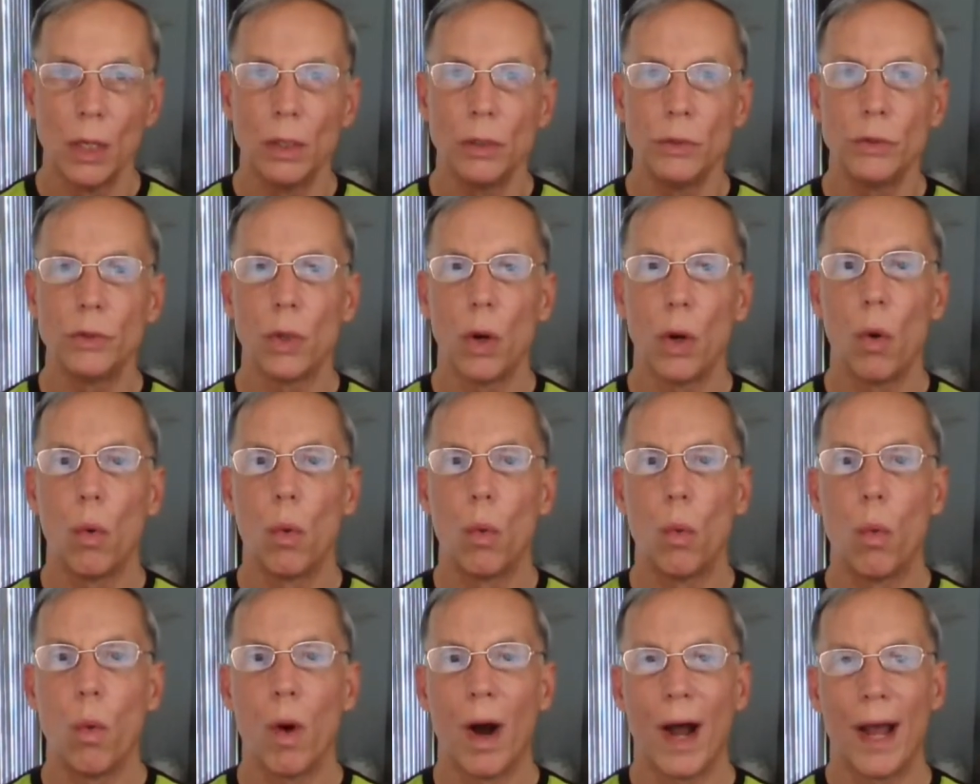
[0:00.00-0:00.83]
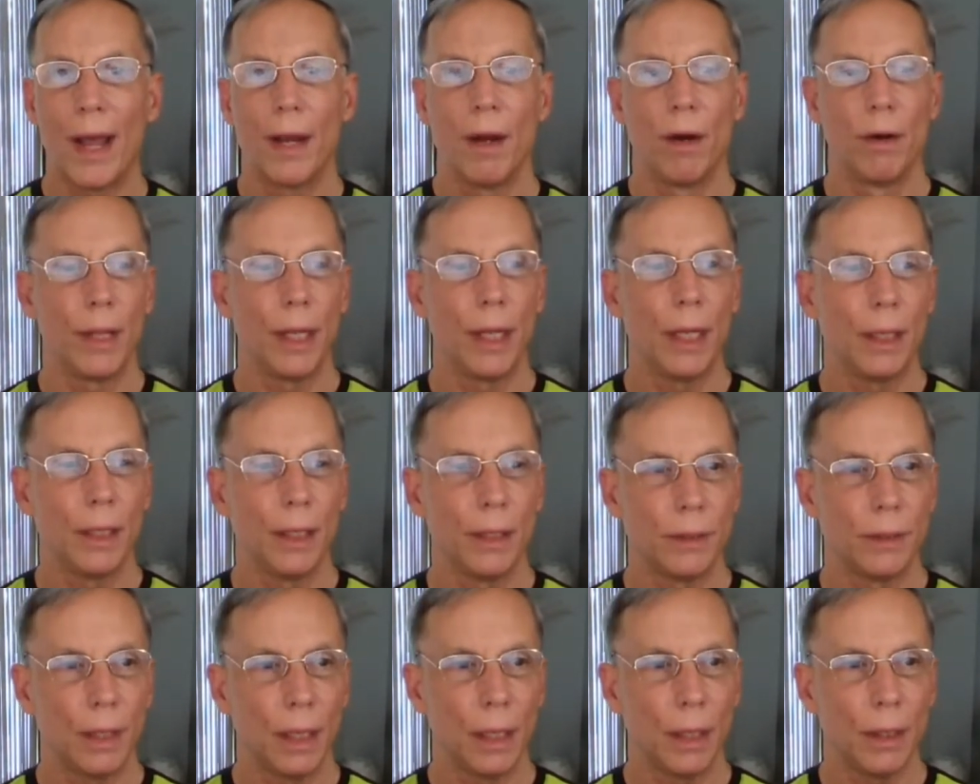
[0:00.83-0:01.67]
so why are they
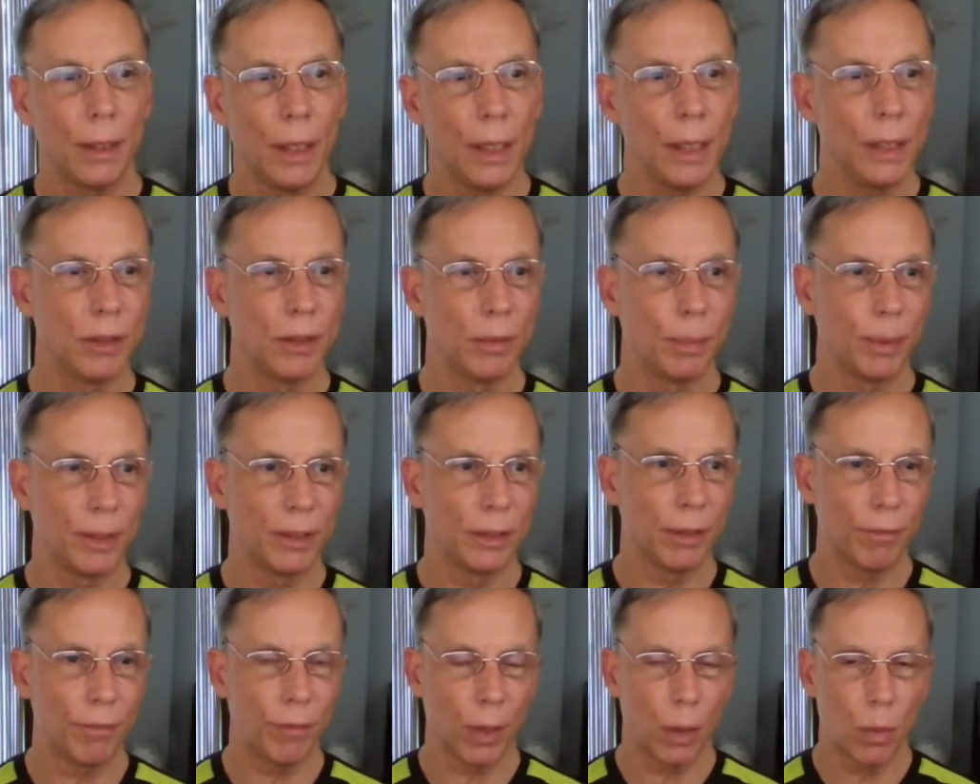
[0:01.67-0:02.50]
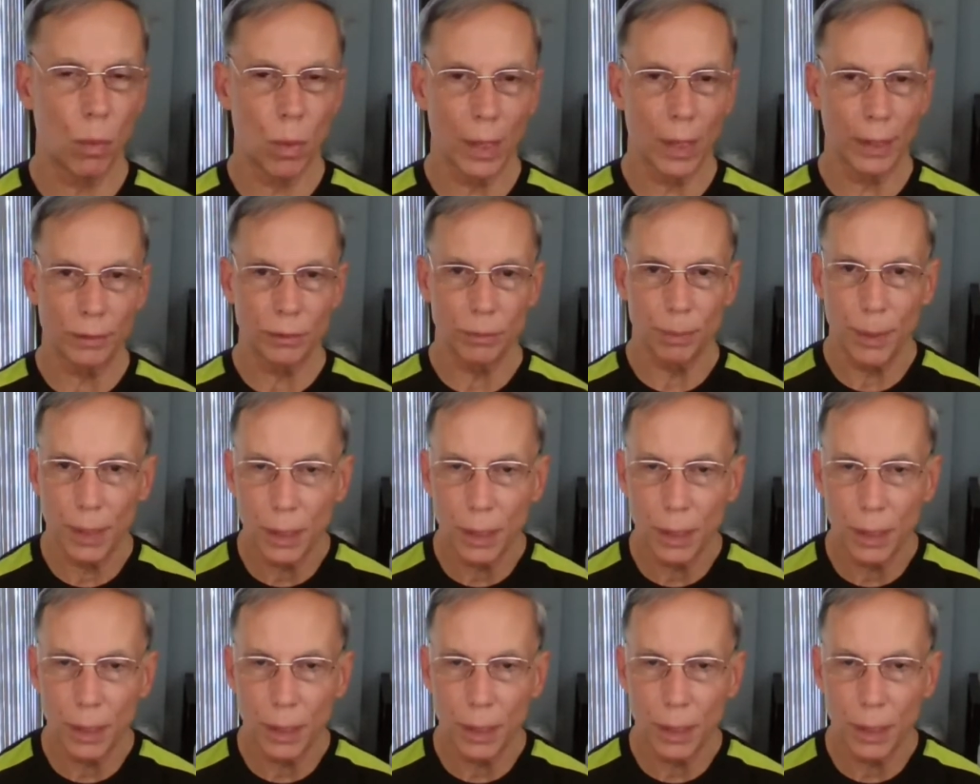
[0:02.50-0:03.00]
listing these specific ones?